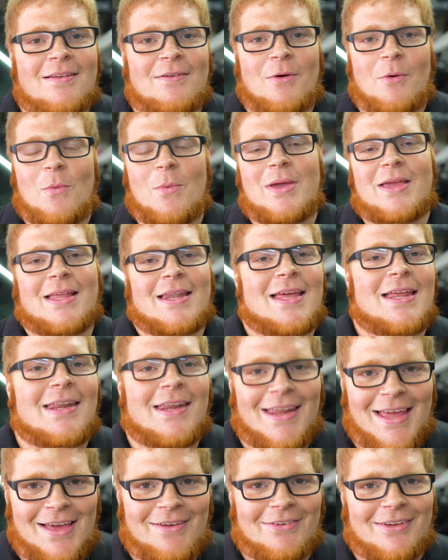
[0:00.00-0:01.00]
We can hit
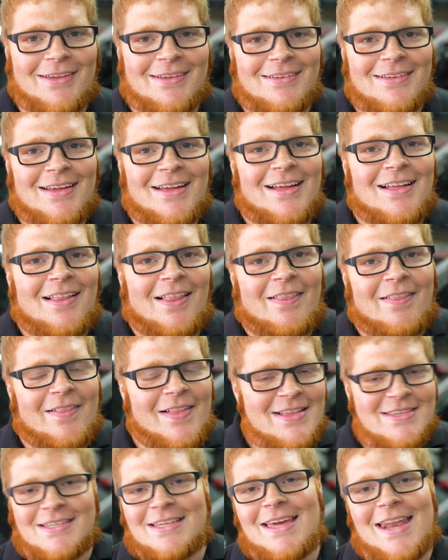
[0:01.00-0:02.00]
it heavy.
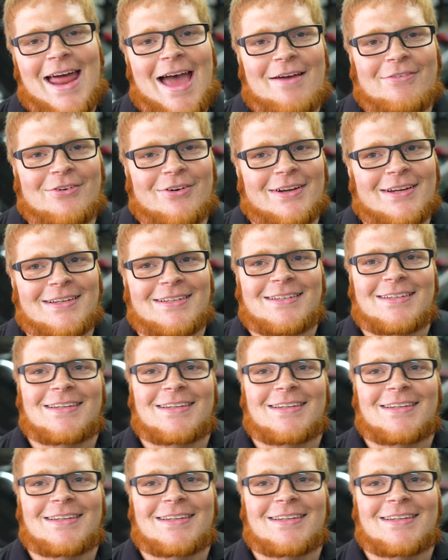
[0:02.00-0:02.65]
Let's get after it.